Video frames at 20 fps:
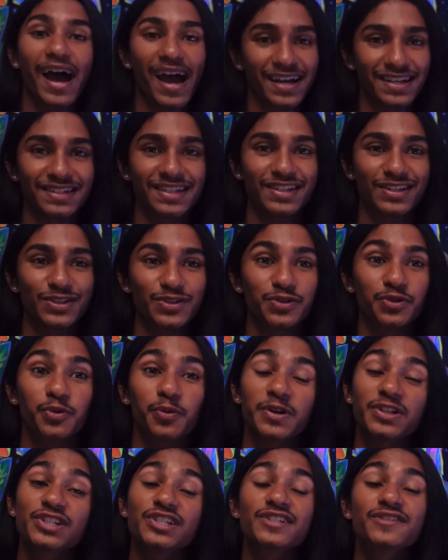access to,
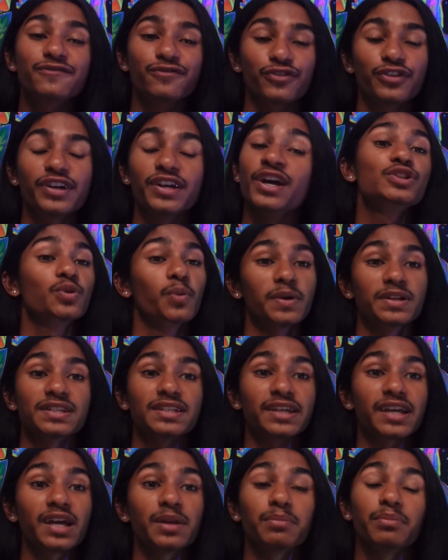which is free. So once
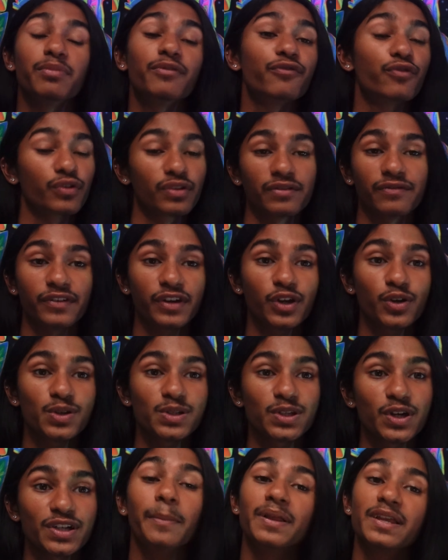again, before the video
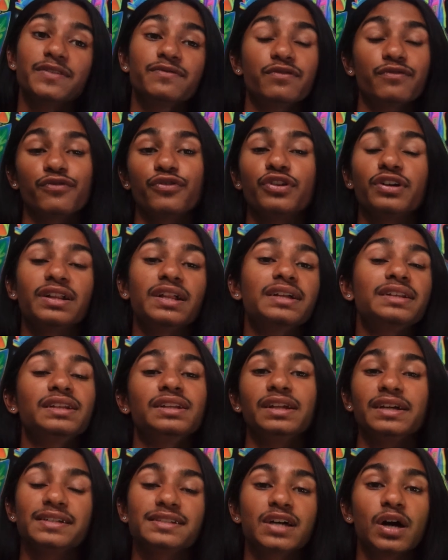starts, please feel free to click the
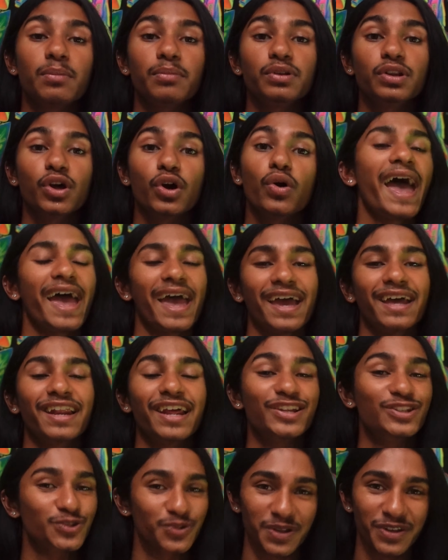link down below and
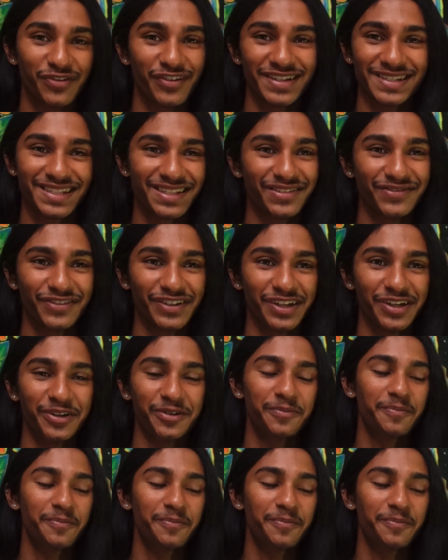enjoy the rest of the video.